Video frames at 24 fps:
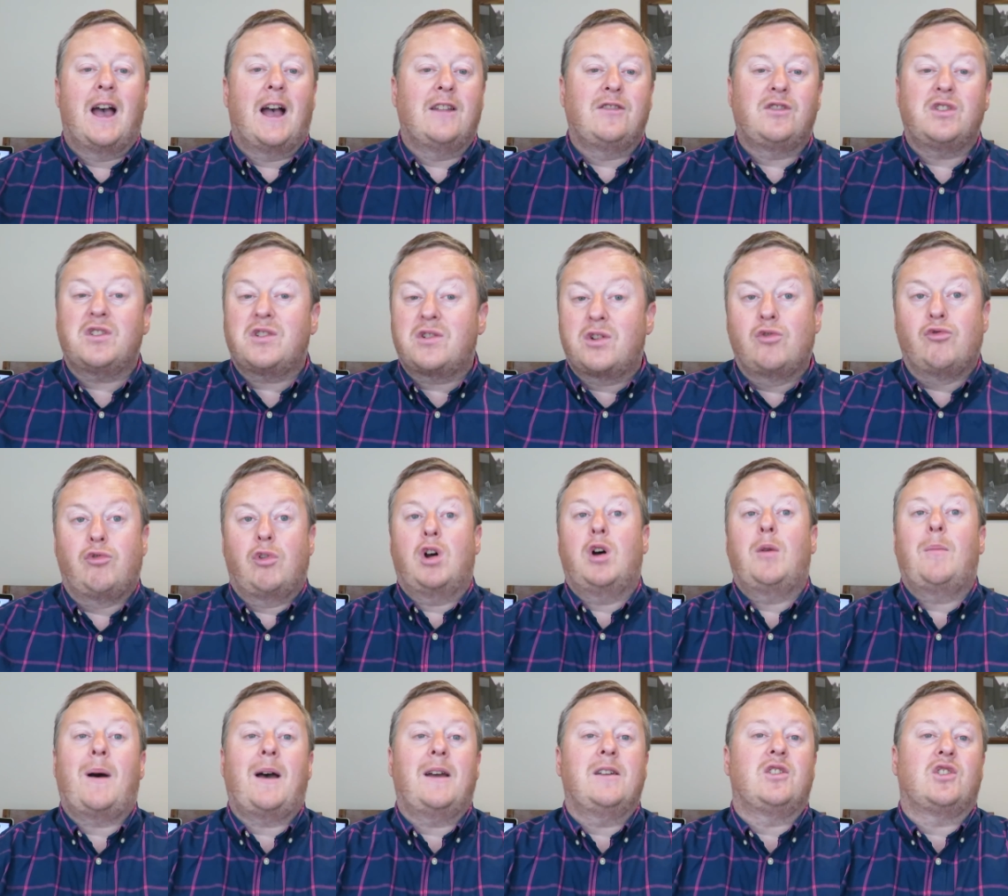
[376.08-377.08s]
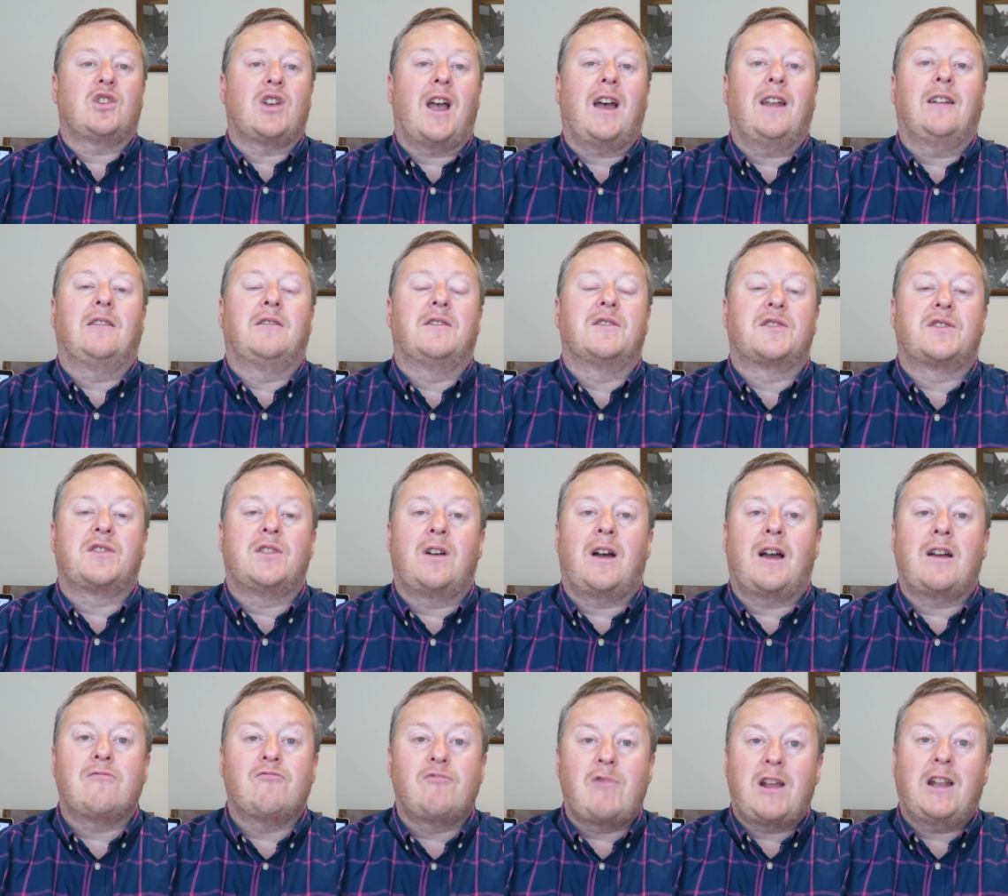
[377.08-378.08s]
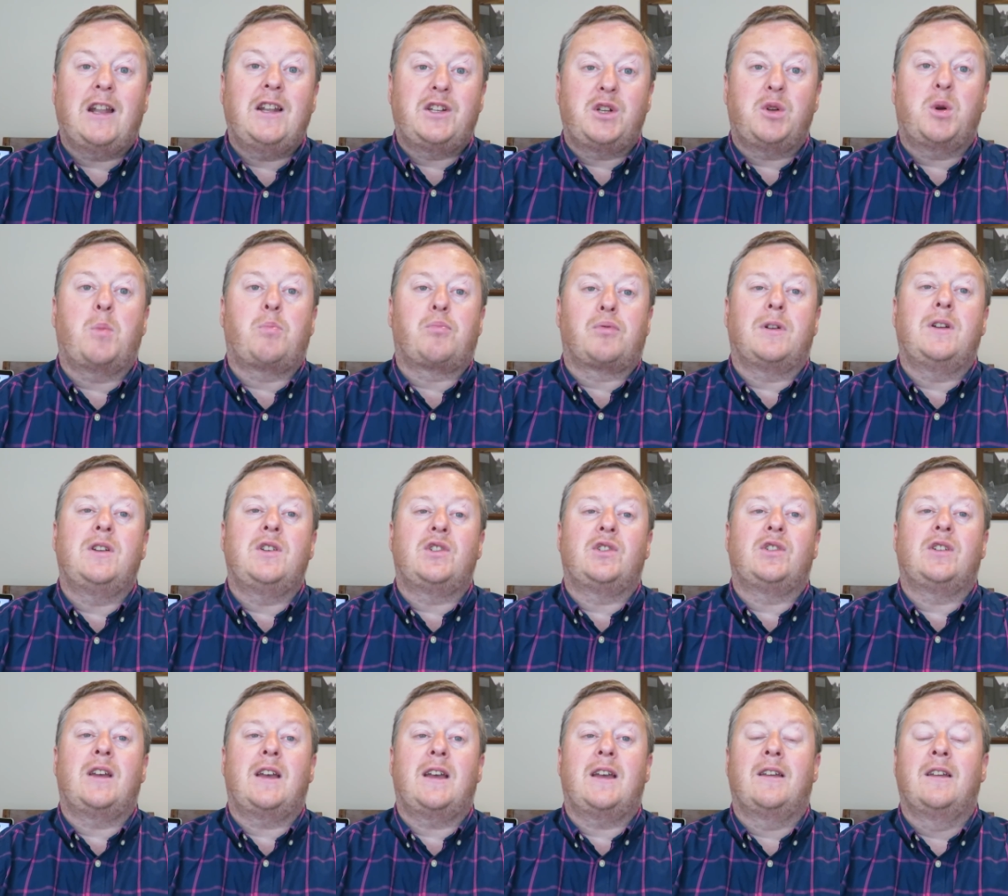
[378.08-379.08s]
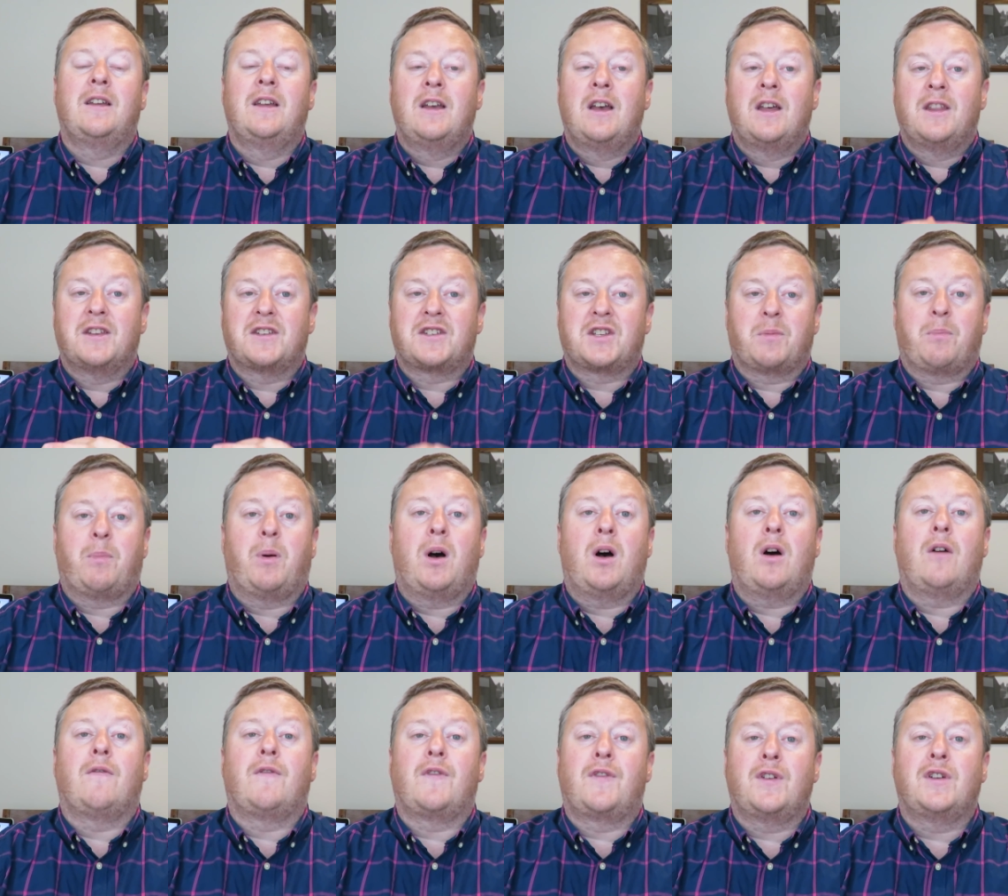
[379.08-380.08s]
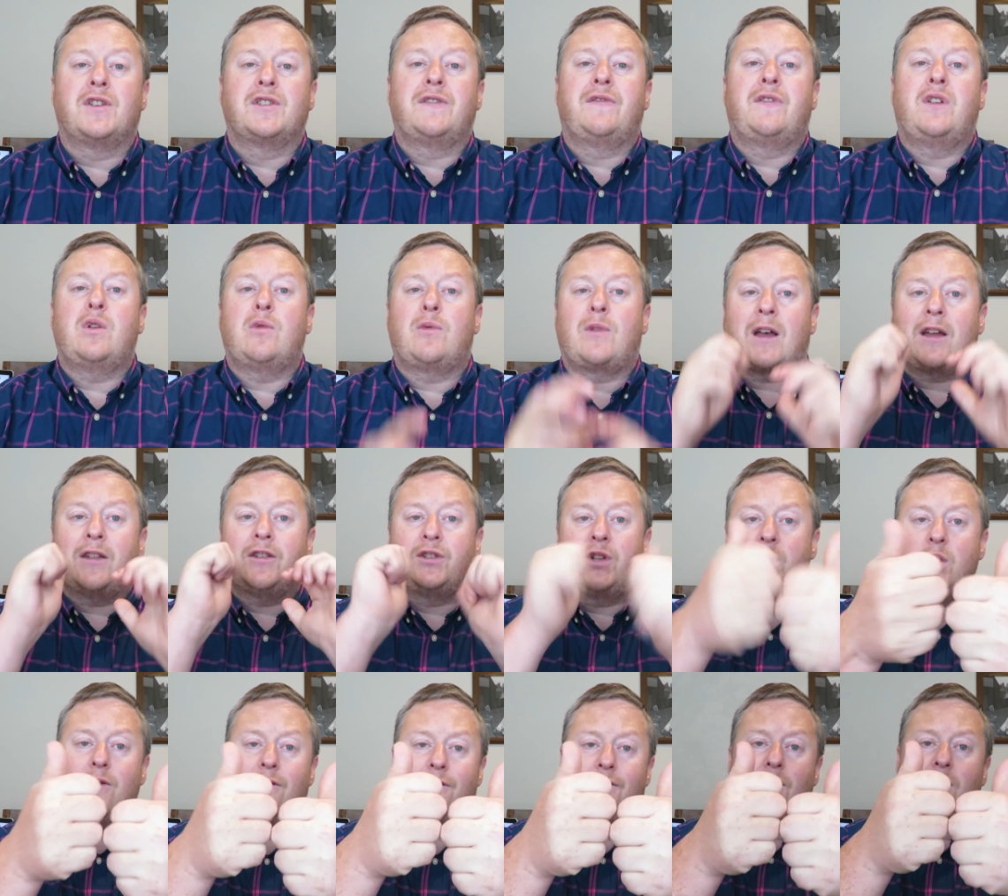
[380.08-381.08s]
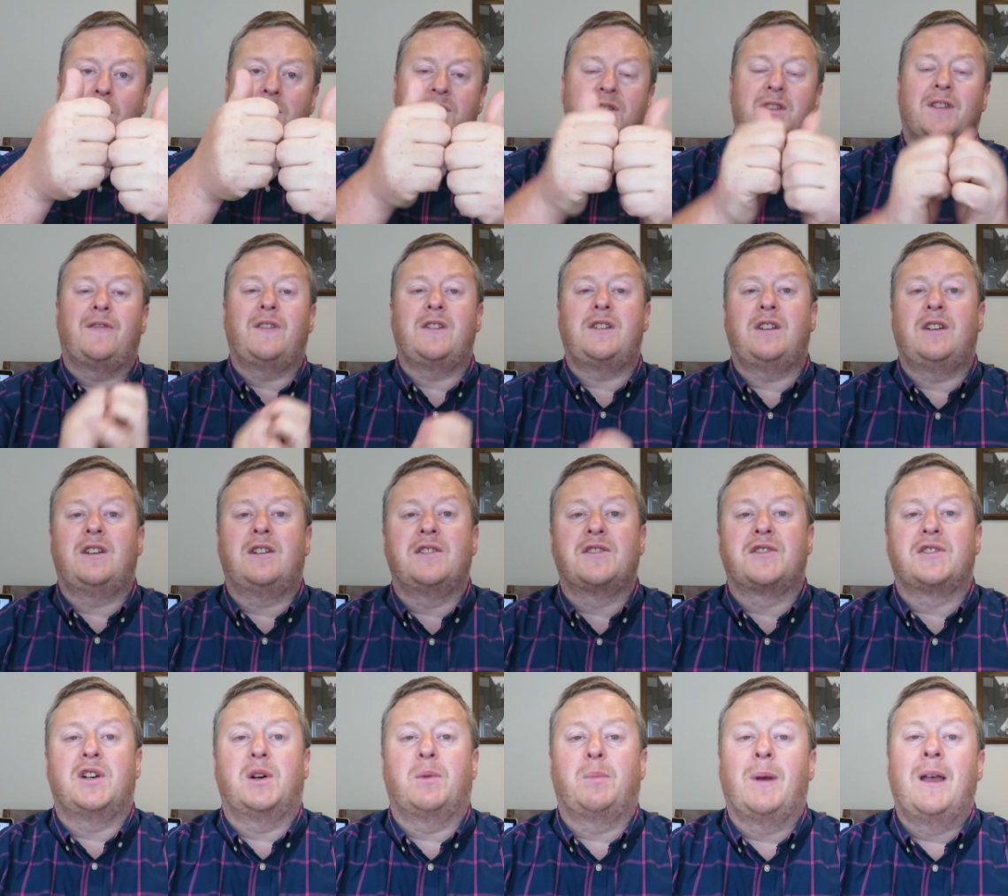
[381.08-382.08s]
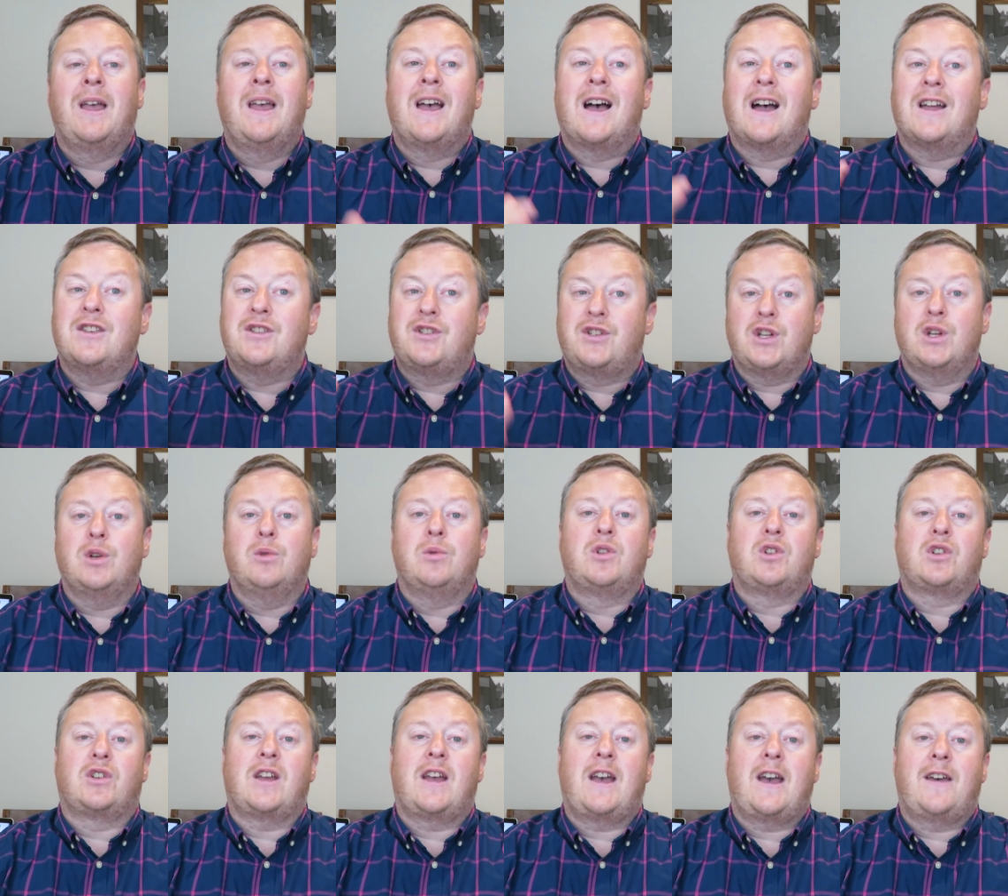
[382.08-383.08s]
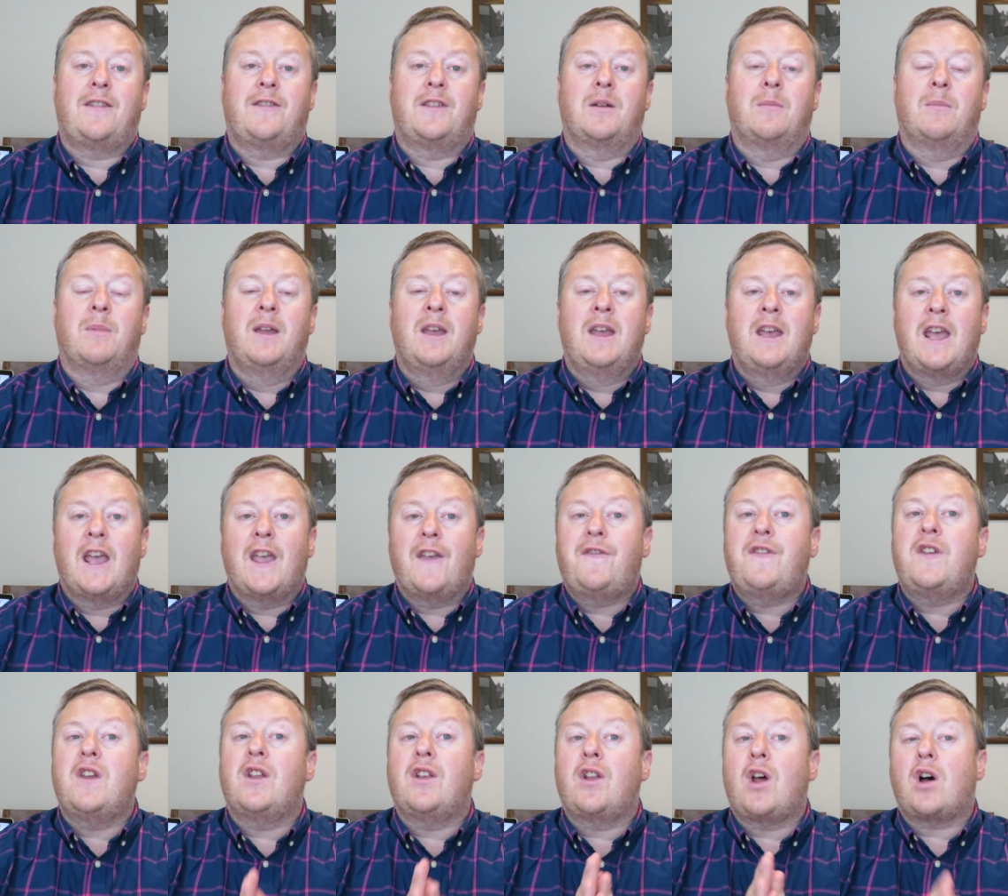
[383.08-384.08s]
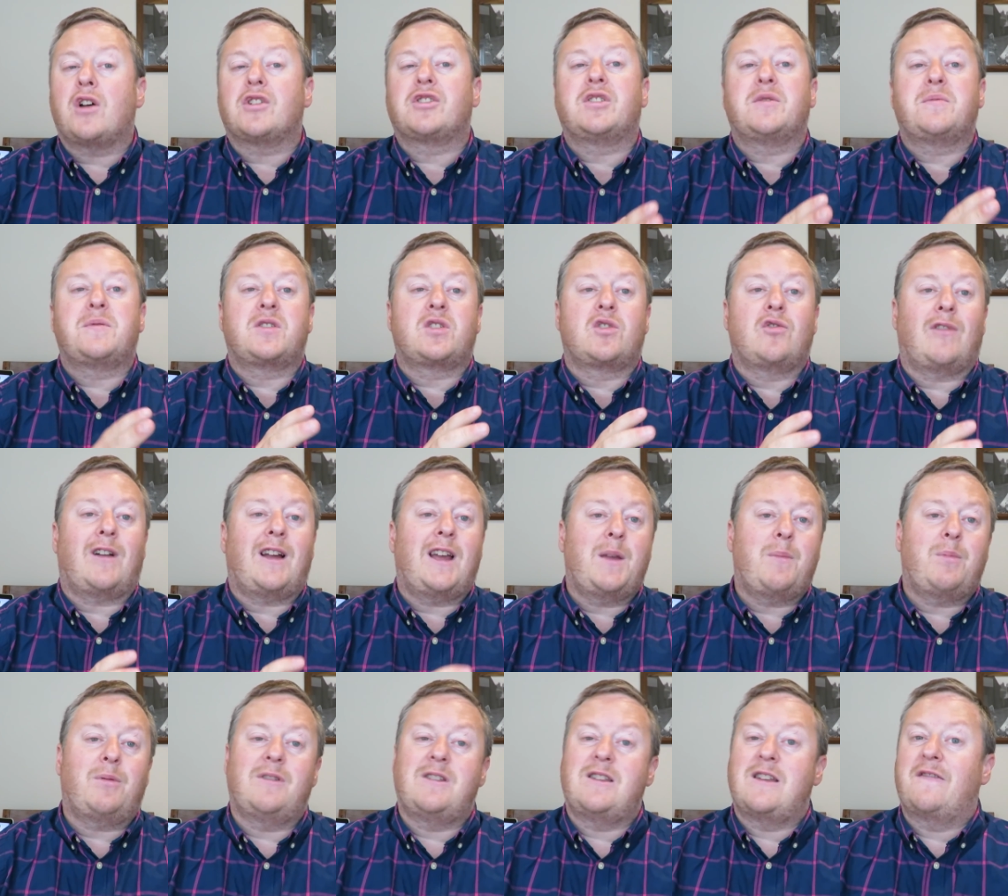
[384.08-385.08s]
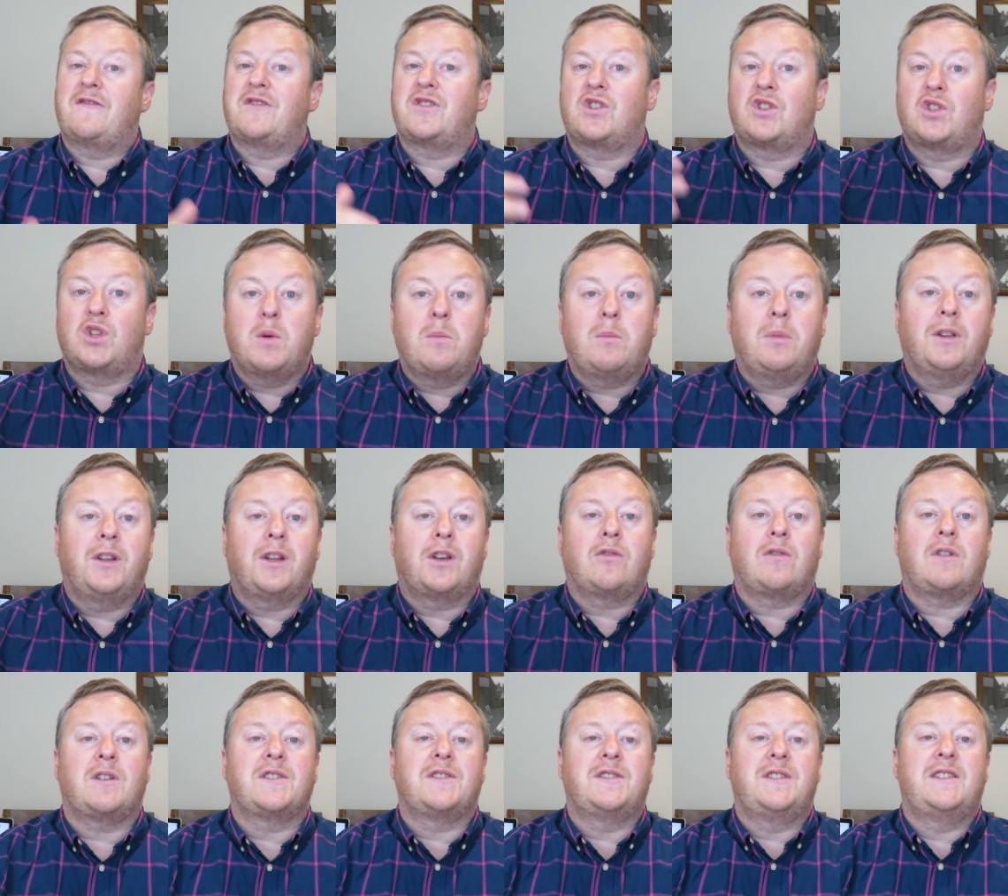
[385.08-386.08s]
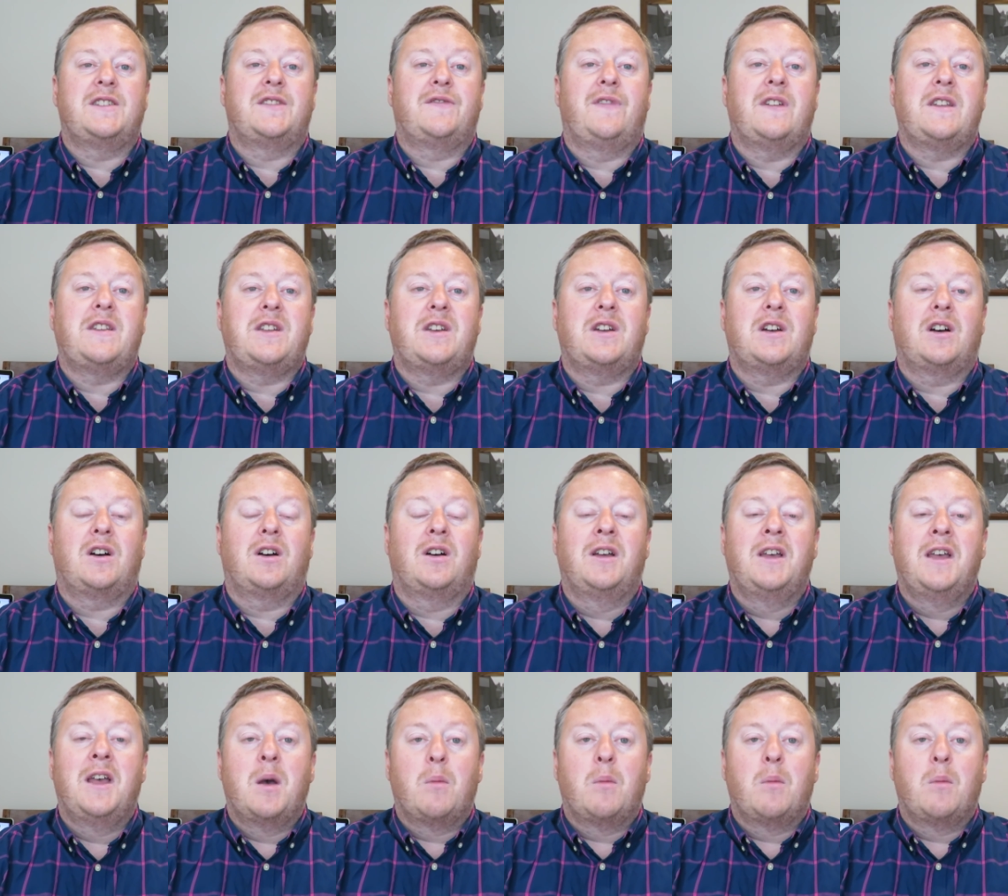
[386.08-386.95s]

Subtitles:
and just grow my channel. So I really do appreciate the support for those of you that do thumbs the videos up and do share them. If you're not a subscriber and you've stumbled across this video,